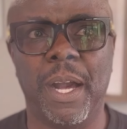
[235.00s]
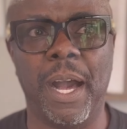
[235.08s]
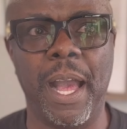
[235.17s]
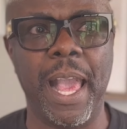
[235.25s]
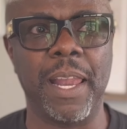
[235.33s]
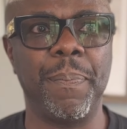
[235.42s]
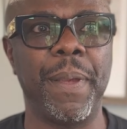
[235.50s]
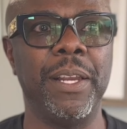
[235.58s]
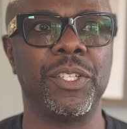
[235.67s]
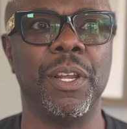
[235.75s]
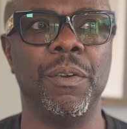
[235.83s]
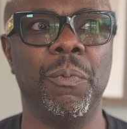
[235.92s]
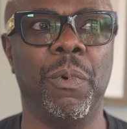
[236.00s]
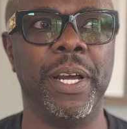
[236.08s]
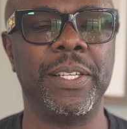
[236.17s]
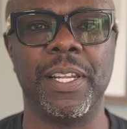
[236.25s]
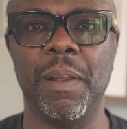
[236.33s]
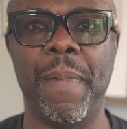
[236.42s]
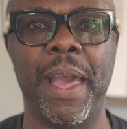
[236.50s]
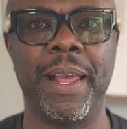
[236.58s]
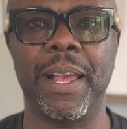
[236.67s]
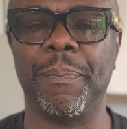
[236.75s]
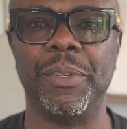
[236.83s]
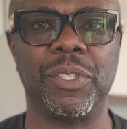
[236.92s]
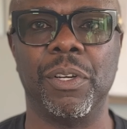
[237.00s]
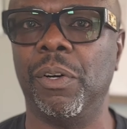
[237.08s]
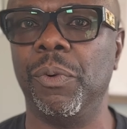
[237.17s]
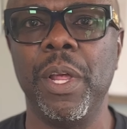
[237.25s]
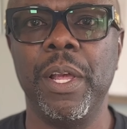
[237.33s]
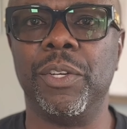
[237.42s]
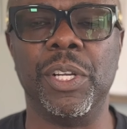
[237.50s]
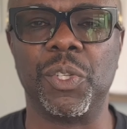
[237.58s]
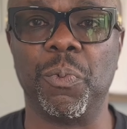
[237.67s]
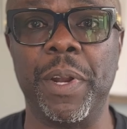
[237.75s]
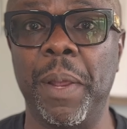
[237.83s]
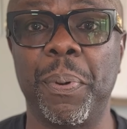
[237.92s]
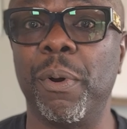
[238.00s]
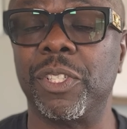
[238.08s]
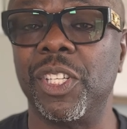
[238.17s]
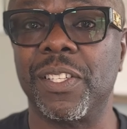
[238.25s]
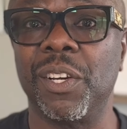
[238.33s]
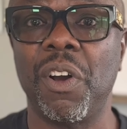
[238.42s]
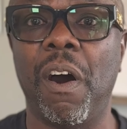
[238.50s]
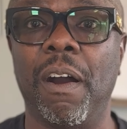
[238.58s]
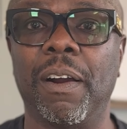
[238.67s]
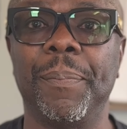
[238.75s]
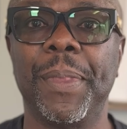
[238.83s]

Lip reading: I had a patient once in a manic episode just went and purchased a car.